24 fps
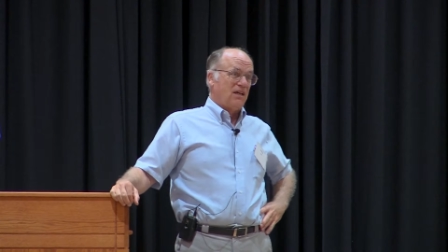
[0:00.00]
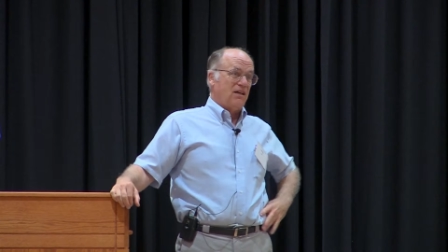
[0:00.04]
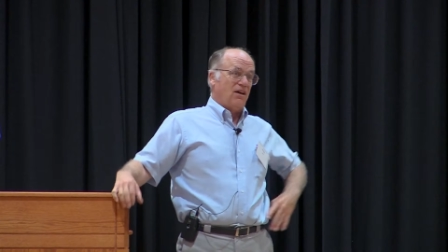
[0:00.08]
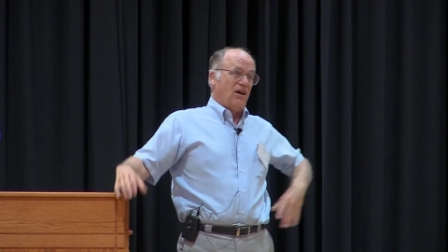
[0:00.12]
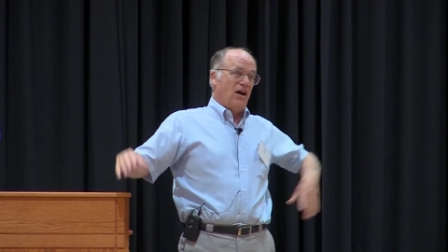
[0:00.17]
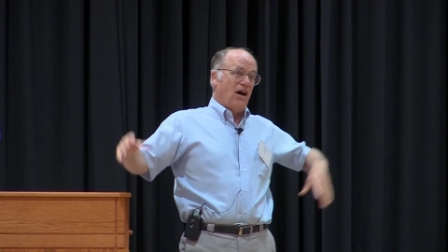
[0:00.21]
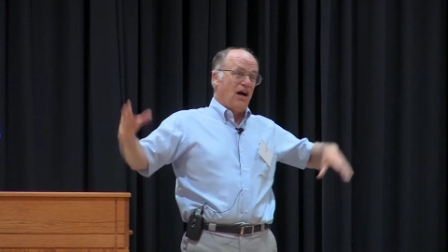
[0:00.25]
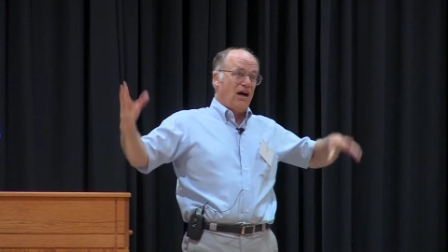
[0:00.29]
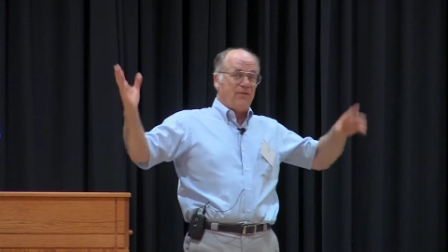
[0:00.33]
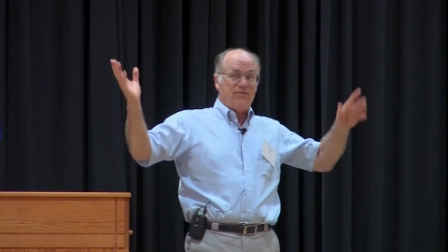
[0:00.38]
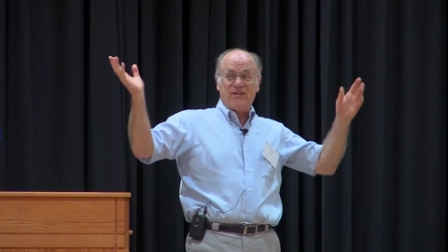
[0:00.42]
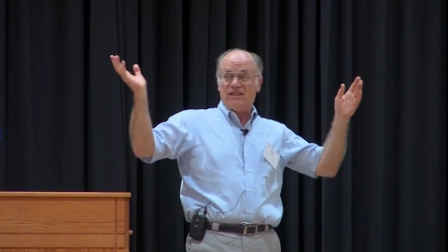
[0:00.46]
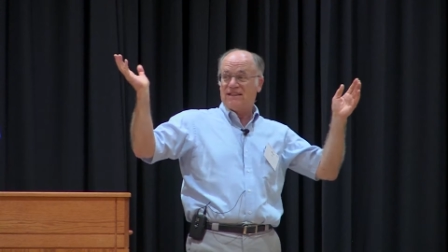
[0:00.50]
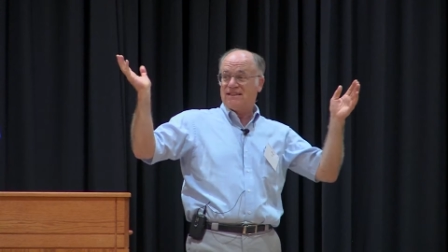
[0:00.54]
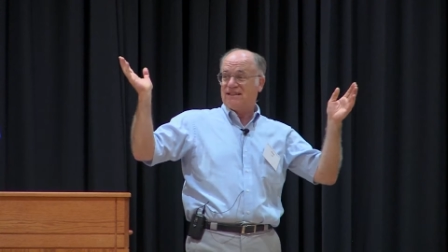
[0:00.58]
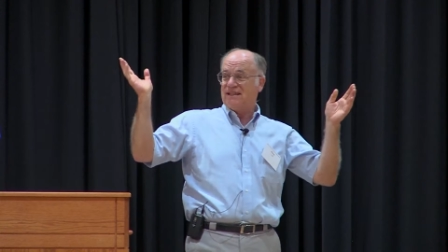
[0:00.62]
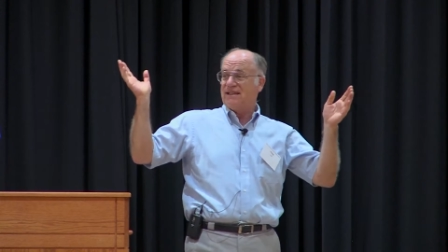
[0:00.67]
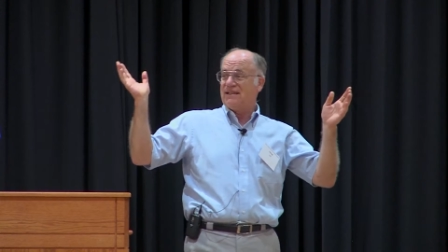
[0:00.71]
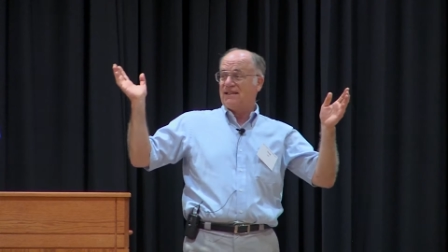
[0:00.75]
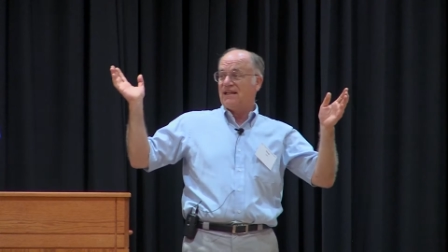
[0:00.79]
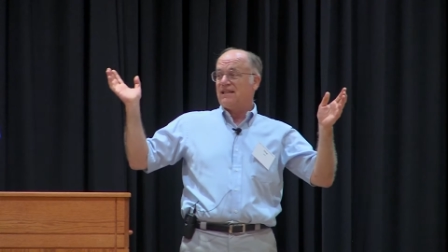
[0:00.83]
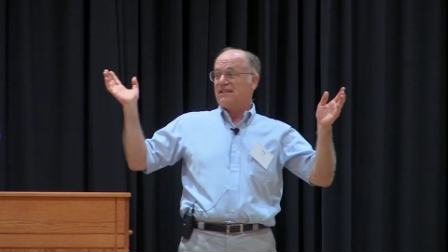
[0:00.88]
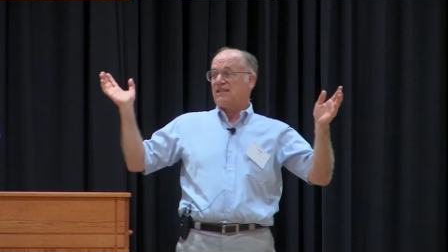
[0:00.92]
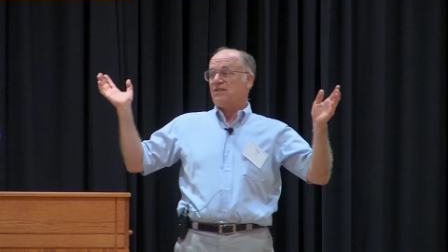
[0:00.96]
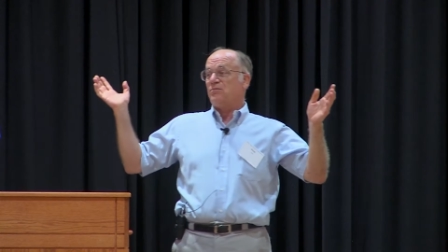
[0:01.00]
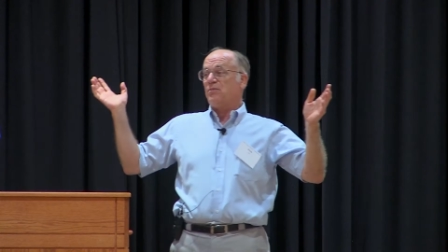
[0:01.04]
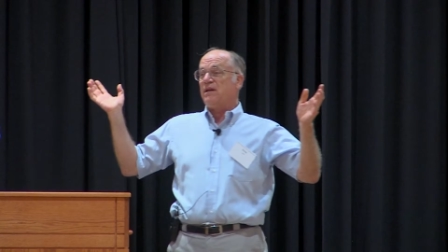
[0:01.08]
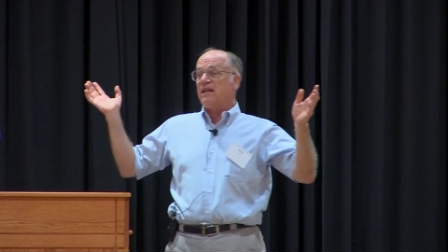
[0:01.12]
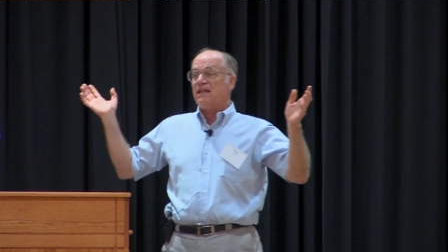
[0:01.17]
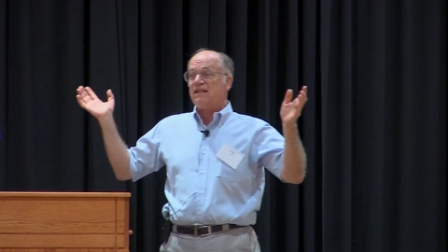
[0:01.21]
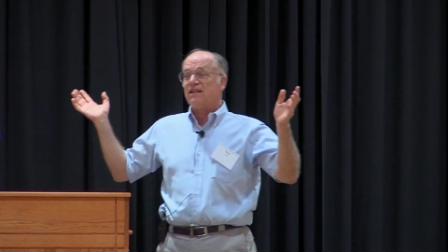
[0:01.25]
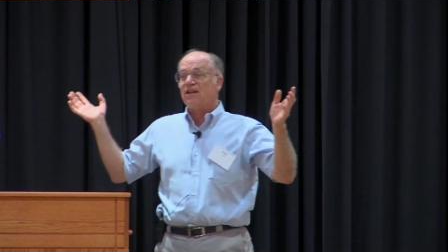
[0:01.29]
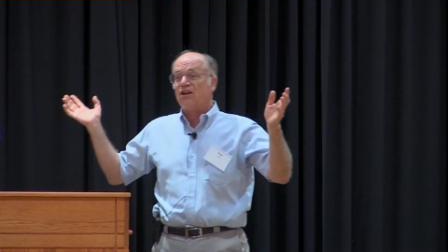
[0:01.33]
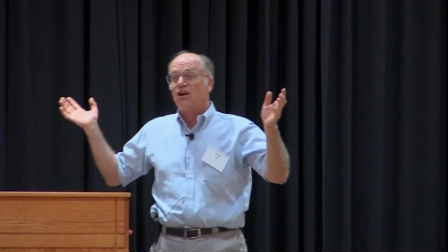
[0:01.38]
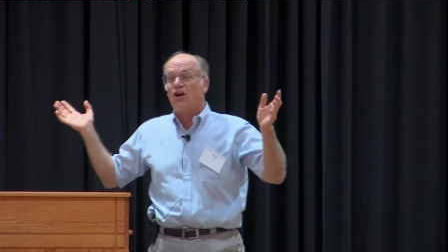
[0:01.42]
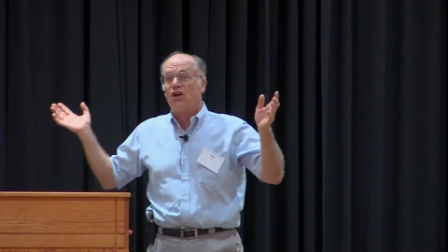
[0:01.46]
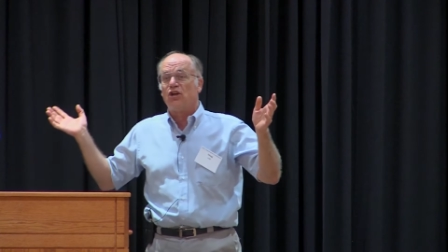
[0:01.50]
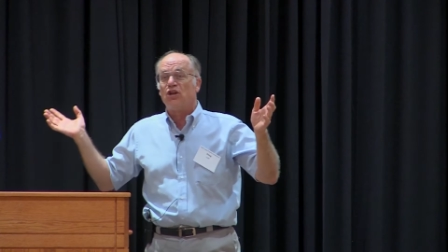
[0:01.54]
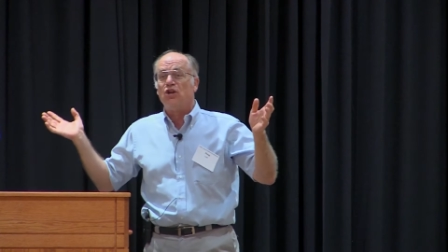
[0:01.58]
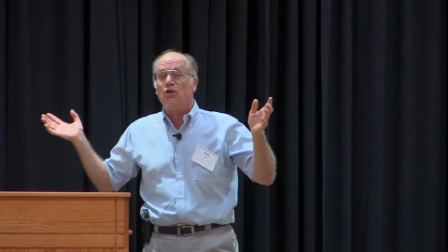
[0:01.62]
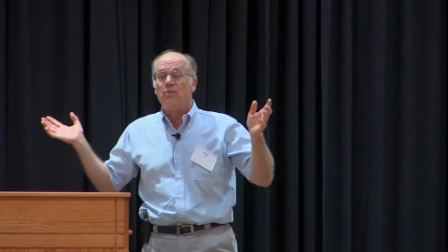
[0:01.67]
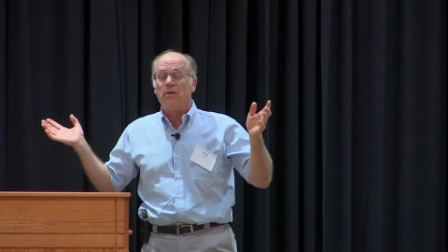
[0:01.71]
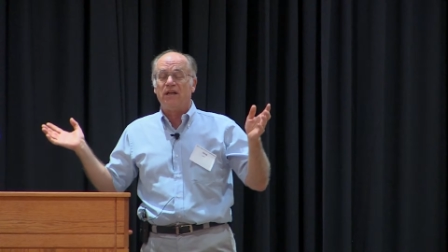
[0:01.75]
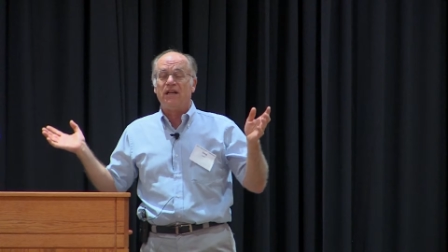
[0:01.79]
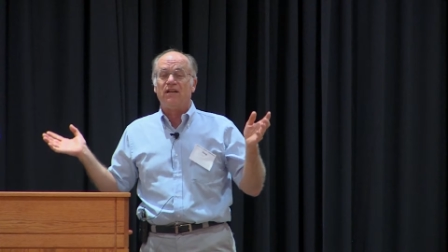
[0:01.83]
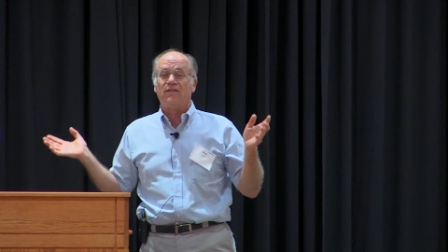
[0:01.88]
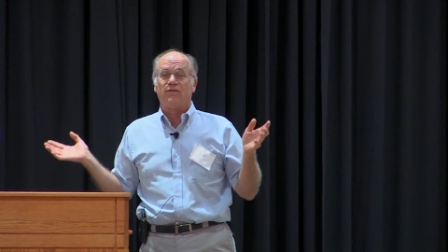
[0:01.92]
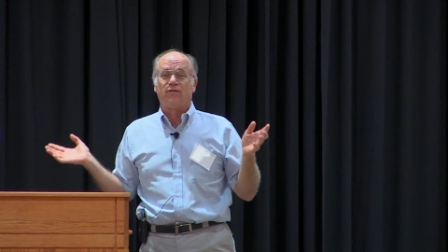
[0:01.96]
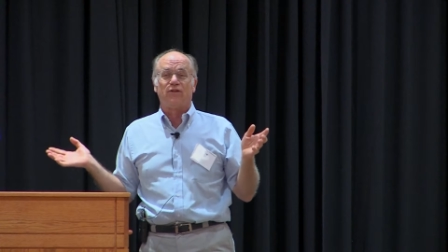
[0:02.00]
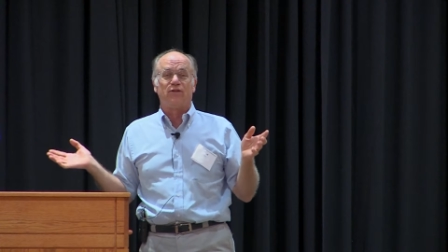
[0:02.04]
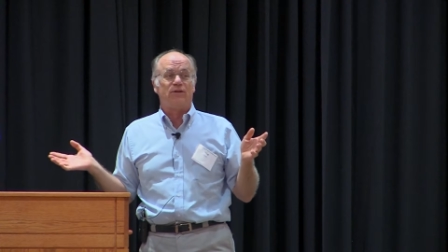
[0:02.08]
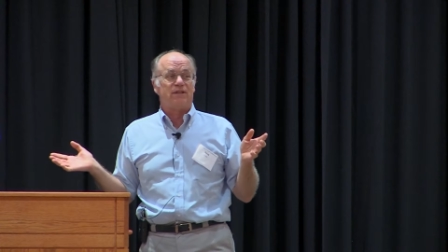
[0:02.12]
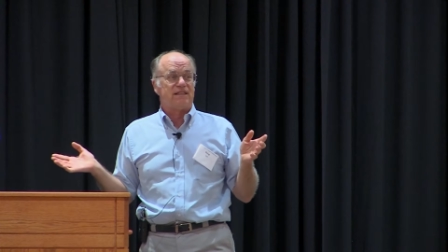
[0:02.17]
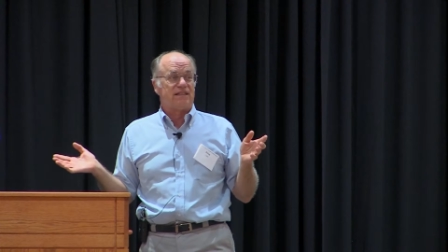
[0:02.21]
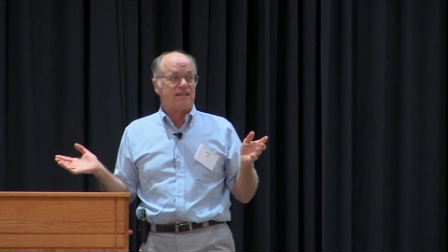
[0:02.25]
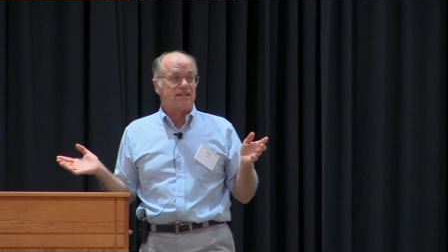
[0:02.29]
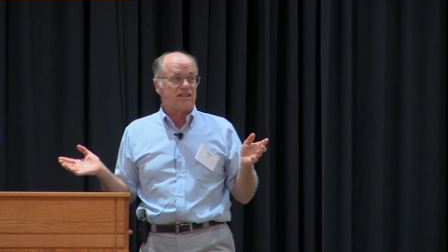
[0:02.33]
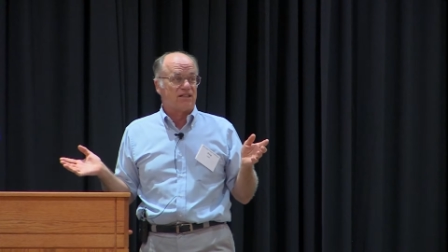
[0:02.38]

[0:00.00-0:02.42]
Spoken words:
Obviously, it doesn't mean that all human influence is